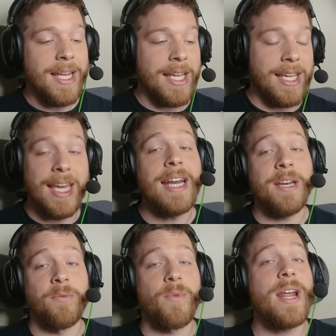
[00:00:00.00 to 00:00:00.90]

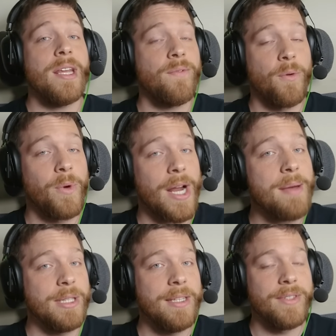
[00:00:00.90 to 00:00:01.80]
getting ready for what I
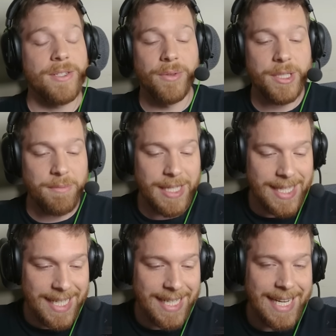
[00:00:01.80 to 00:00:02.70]
believe is going to be
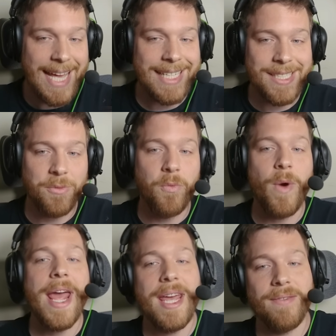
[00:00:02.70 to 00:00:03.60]
the next
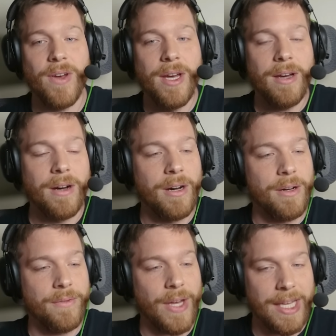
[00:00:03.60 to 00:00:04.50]
wave
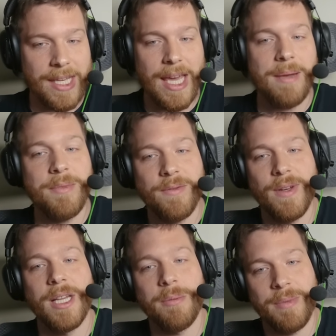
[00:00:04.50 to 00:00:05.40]
of game
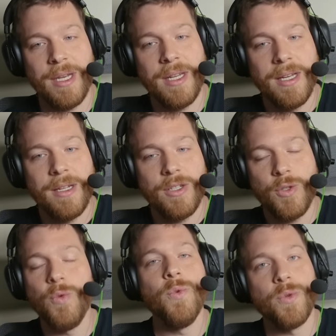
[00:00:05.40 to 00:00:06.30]
development
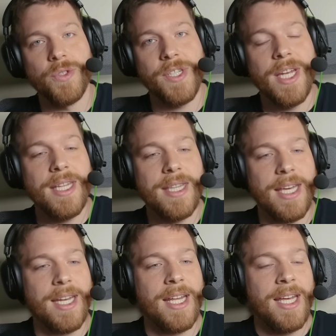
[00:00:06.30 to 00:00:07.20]
tools,
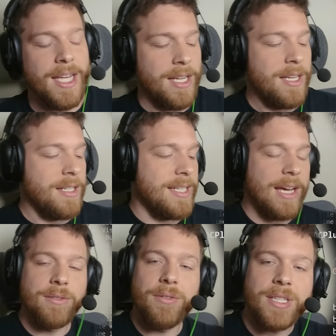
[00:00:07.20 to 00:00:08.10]
then
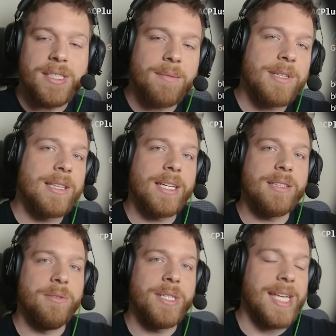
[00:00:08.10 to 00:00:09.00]
downloading something like
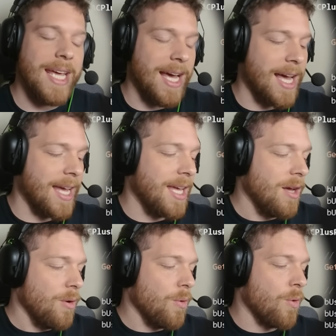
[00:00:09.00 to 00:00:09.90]
Ludus AI
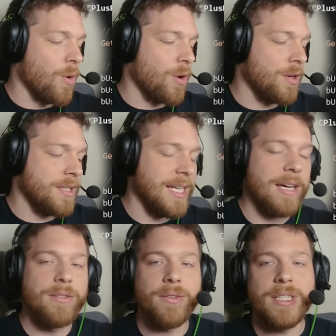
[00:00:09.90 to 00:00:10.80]
or
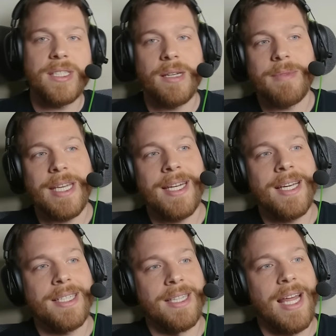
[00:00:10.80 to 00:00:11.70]
downloading something
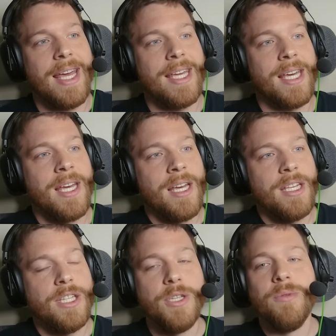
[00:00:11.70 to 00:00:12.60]
like
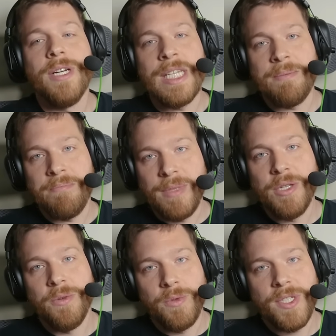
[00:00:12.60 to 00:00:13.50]
Unity
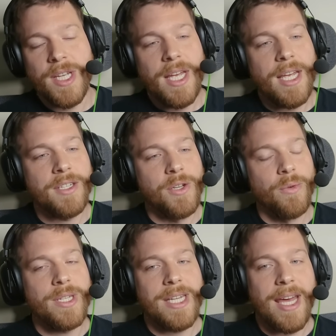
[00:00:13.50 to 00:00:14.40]
Muse is
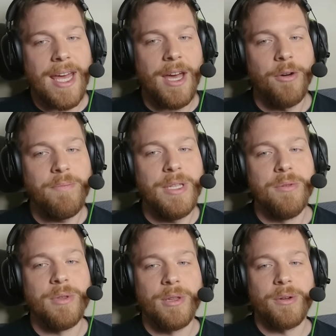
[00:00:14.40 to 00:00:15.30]
going to help
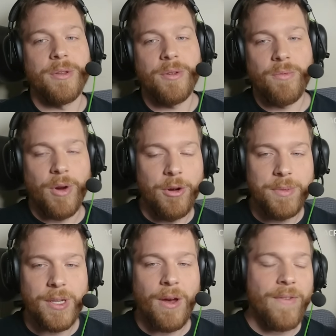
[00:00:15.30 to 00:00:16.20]
you learn the
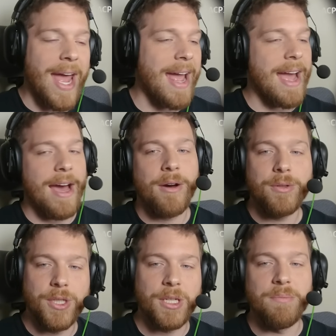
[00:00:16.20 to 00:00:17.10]
ropes of how
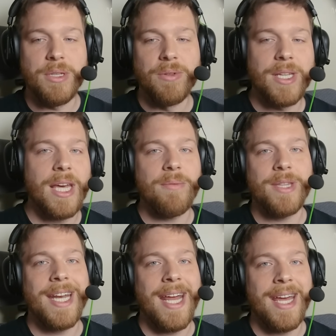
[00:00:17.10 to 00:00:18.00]
to communicate
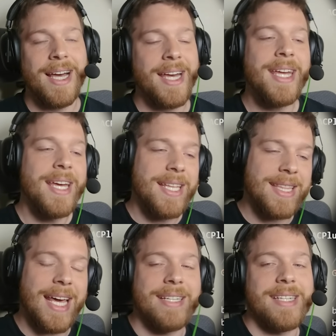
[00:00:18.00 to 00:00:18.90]
with an AI
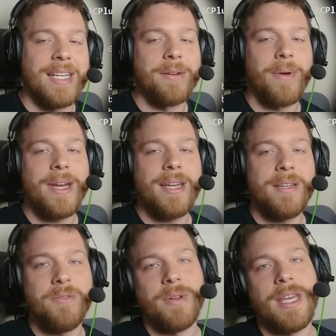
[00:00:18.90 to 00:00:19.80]
that is integrated
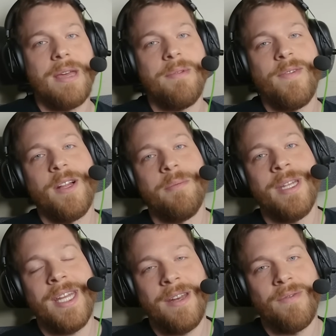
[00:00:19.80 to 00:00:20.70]
into a game
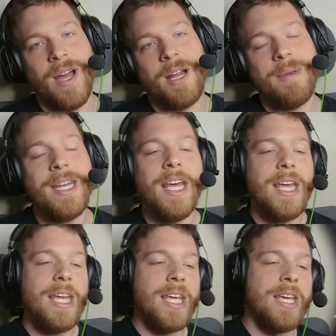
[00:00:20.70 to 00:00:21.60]
development environment,
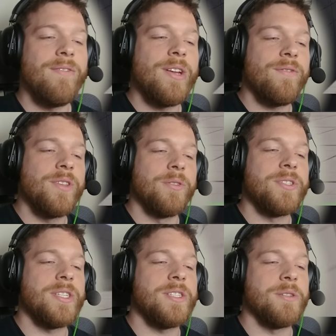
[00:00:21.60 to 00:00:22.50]
even if those
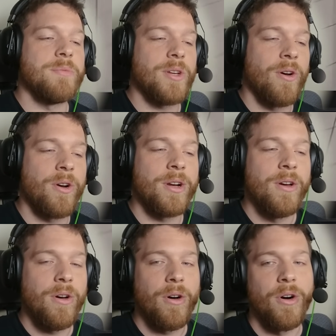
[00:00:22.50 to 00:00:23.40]
systems aren't
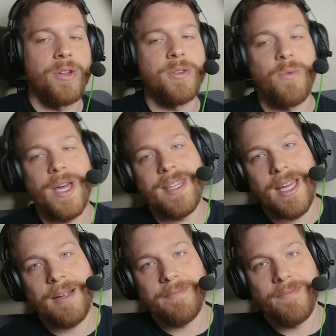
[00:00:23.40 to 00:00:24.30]
all the way
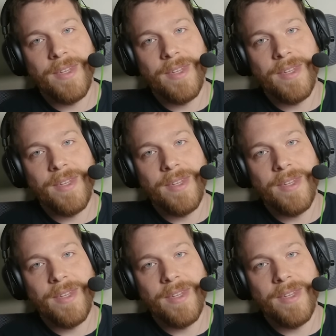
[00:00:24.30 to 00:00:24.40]
there.